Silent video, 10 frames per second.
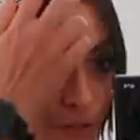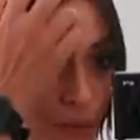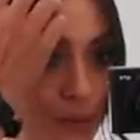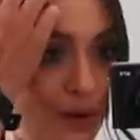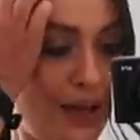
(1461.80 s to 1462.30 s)

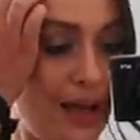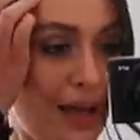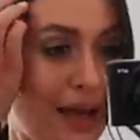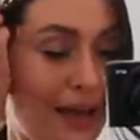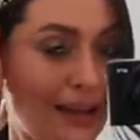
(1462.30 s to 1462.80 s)
for
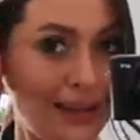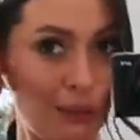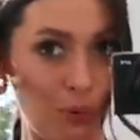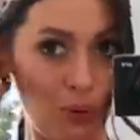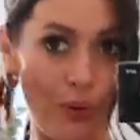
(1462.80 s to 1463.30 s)
a
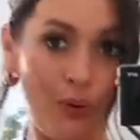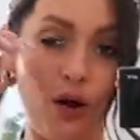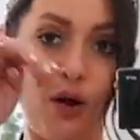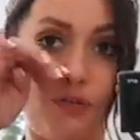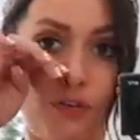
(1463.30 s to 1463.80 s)
little
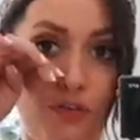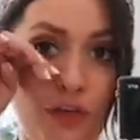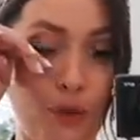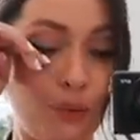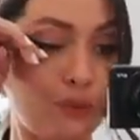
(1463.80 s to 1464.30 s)
walk over the
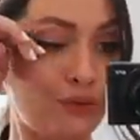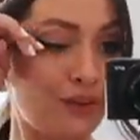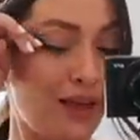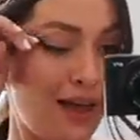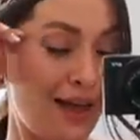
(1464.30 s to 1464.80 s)

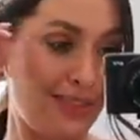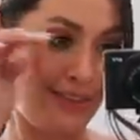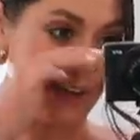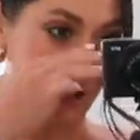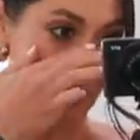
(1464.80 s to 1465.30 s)
fields and
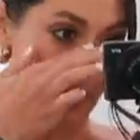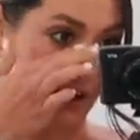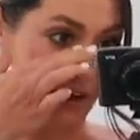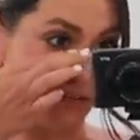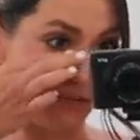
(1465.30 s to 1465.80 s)
then come
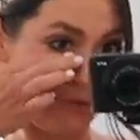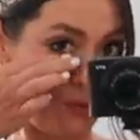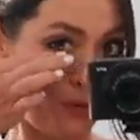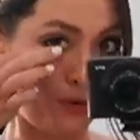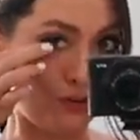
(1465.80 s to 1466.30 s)
back
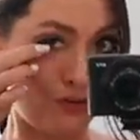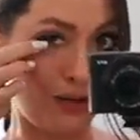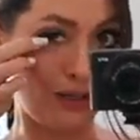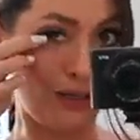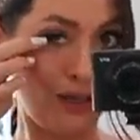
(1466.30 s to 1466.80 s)
for a
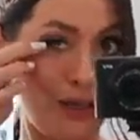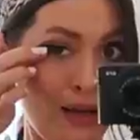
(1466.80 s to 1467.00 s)
drink.